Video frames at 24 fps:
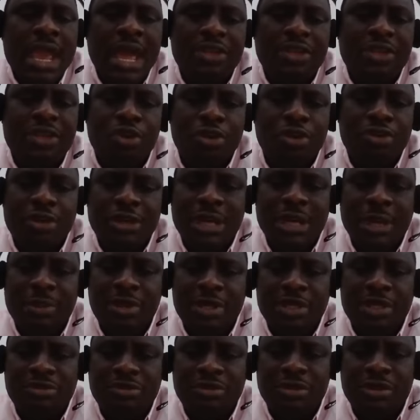He has no
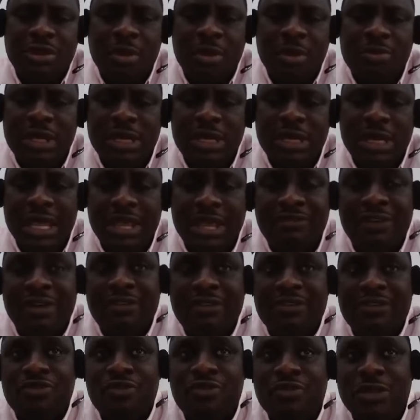contractual relationship with the company in the
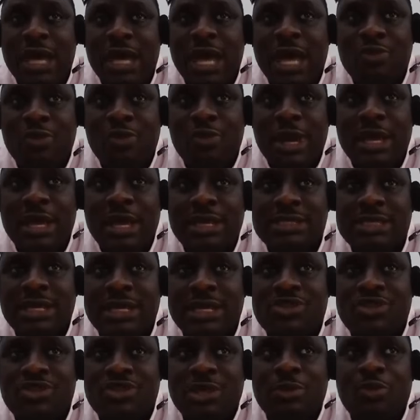last 5 years. So that's where
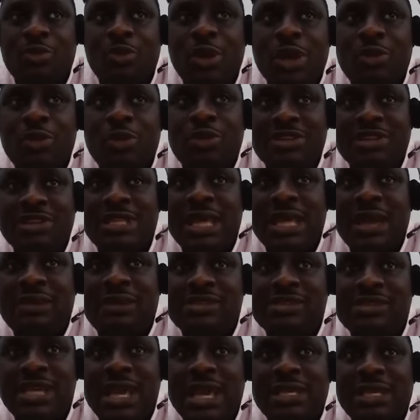he said to him, when he was
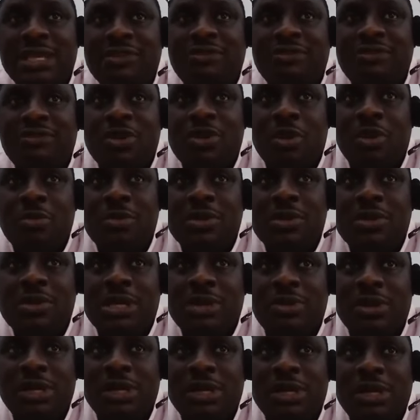resigning from the company,
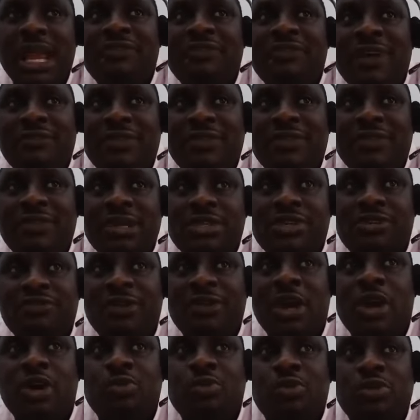he said, but in the last 5
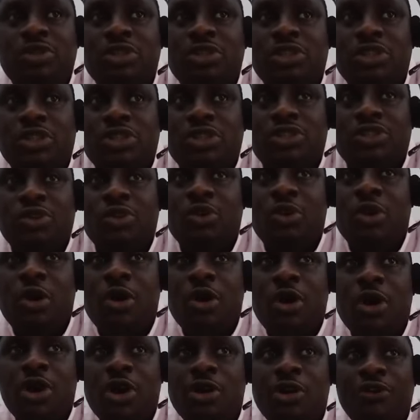years, you've held position.
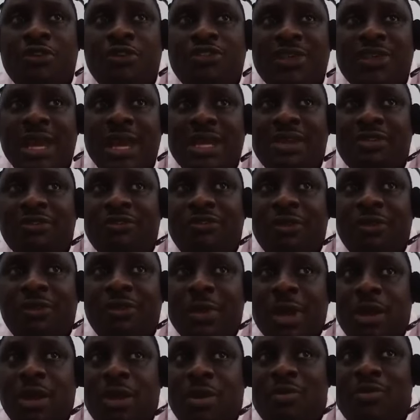So you're resigning
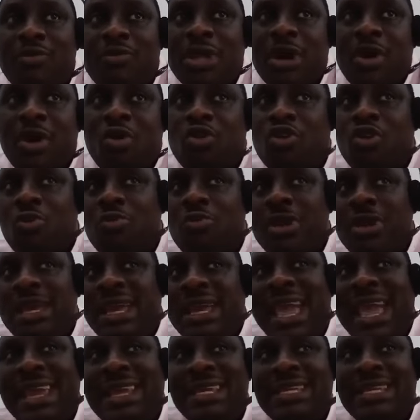from that company now will not
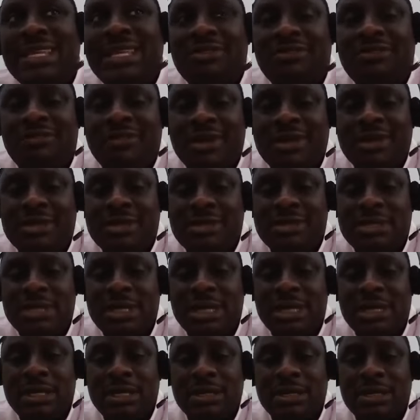make any difference
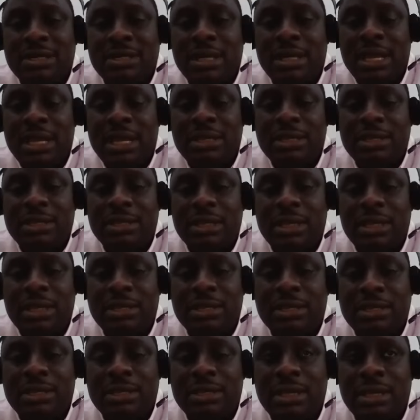in
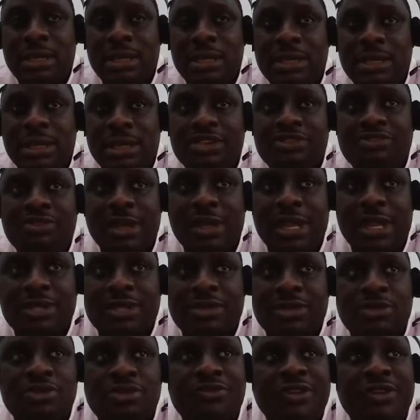these
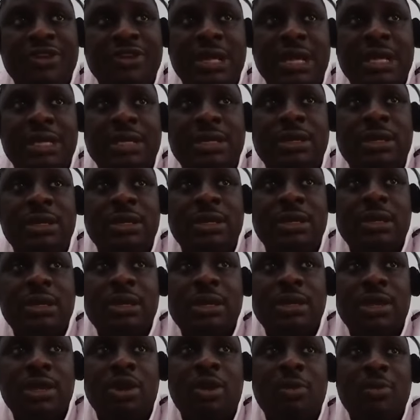transactions. Eventually,
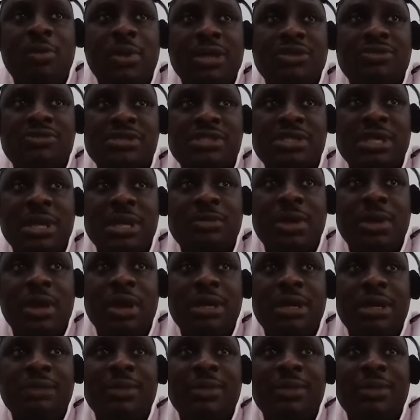the company had to step down.